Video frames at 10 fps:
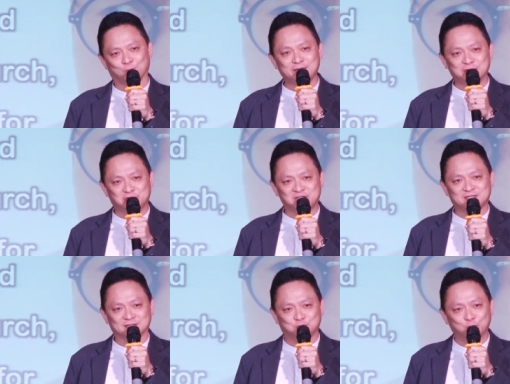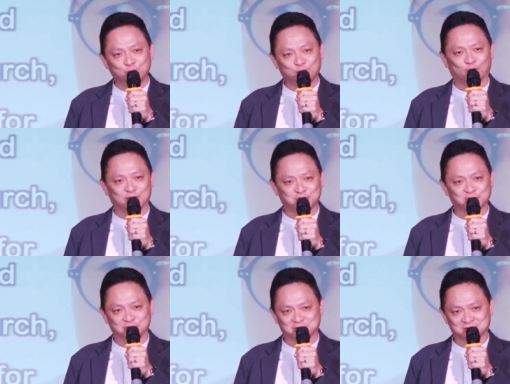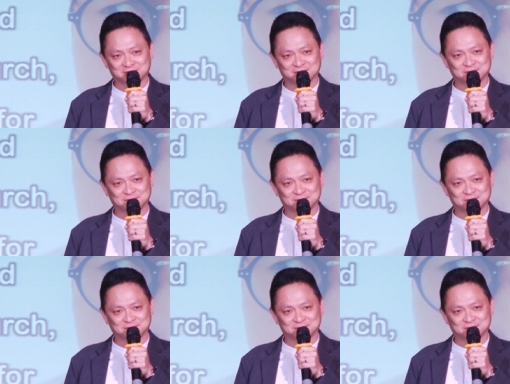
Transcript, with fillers: What did Jesus do for the church?